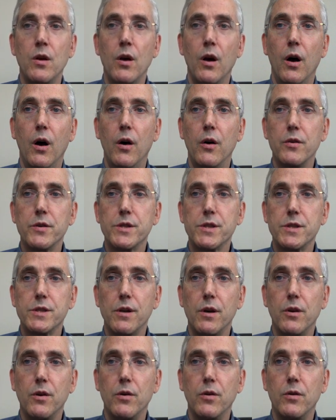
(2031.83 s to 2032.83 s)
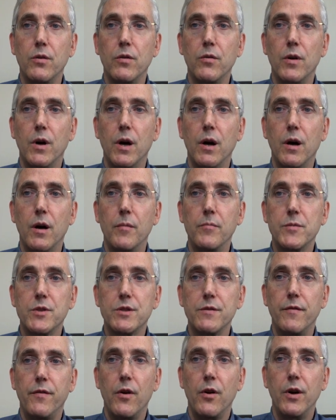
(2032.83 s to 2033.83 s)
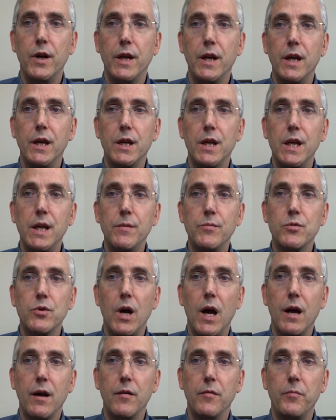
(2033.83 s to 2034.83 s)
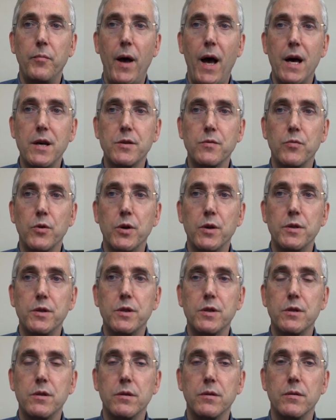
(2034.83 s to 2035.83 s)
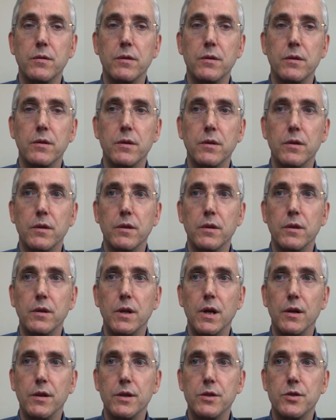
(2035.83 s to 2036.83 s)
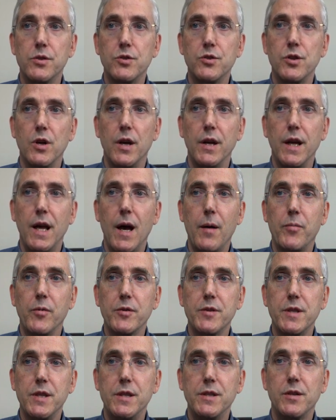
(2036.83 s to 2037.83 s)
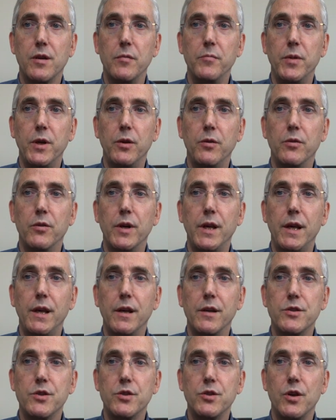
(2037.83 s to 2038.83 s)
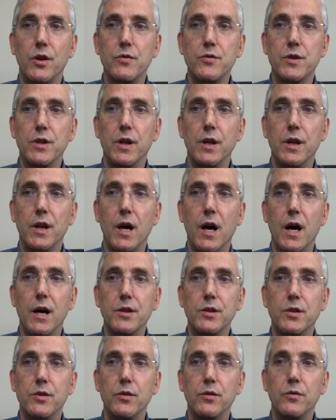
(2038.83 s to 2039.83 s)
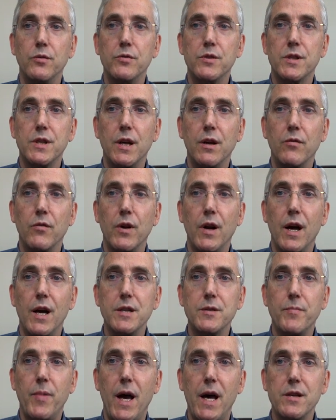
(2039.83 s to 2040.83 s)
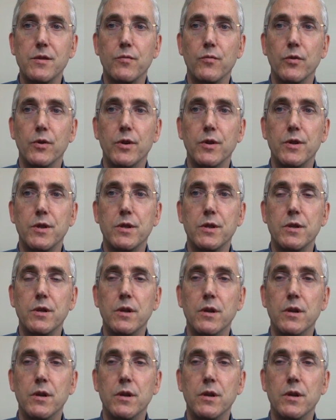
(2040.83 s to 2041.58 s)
Also, Safari can keep track of passwords. Now this is Johnny Appleseed's computer. He has chosen not to synchronize passwords.